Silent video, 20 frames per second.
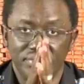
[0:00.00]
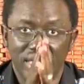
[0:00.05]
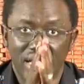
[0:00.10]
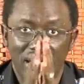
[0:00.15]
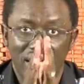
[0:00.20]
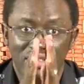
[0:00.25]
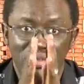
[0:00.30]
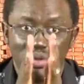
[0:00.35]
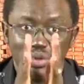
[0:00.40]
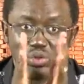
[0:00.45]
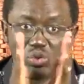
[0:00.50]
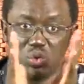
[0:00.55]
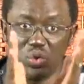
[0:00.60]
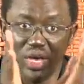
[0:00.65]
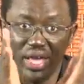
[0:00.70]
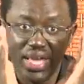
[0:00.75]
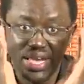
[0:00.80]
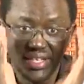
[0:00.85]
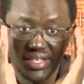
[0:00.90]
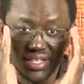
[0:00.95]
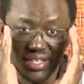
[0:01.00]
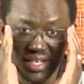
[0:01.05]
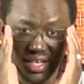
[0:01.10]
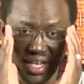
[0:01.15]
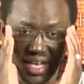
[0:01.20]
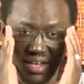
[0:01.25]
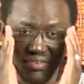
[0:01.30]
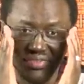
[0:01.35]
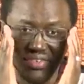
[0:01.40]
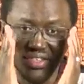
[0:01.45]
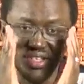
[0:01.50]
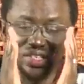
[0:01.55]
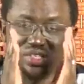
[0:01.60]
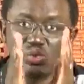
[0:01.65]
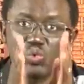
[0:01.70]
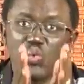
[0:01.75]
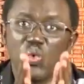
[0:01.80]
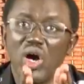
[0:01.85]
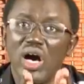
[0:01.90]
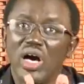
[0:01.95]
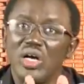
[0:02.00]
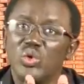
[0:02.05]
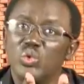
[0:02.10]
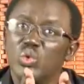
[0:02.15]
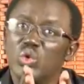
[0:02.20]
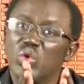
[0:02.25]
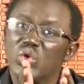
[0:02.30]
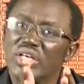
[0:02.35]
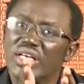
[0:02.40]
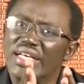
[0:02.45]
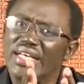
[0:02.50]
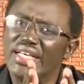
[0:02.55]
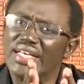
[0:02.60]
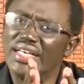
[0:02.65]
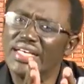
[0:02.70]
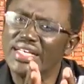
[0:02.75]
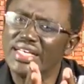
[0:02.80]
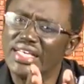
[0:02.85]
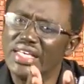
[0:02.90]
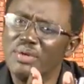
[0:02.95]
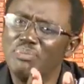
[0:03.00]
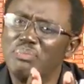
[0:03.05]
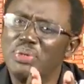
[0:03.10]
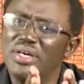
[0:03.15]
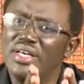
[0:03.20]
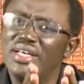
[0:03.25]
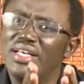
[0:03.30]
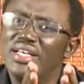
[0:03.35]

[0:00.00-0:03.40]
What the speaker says: And those who hate their life in this world will keep